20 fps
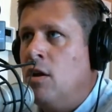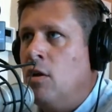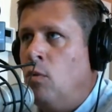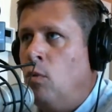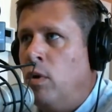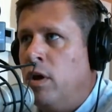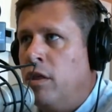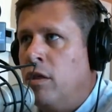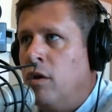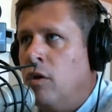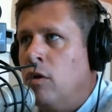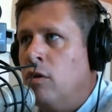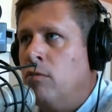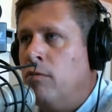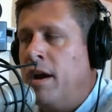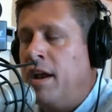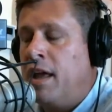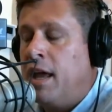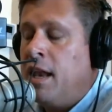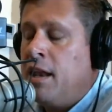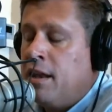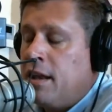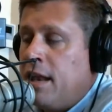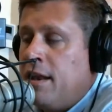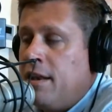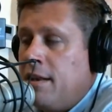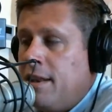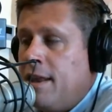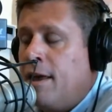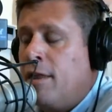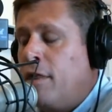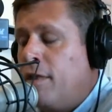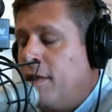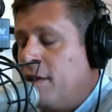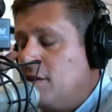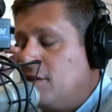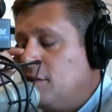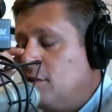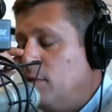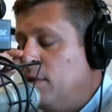with her running. And the other
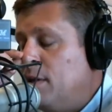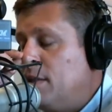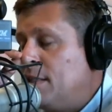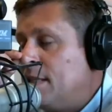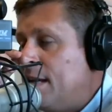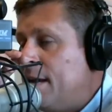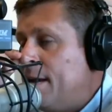thing, too, is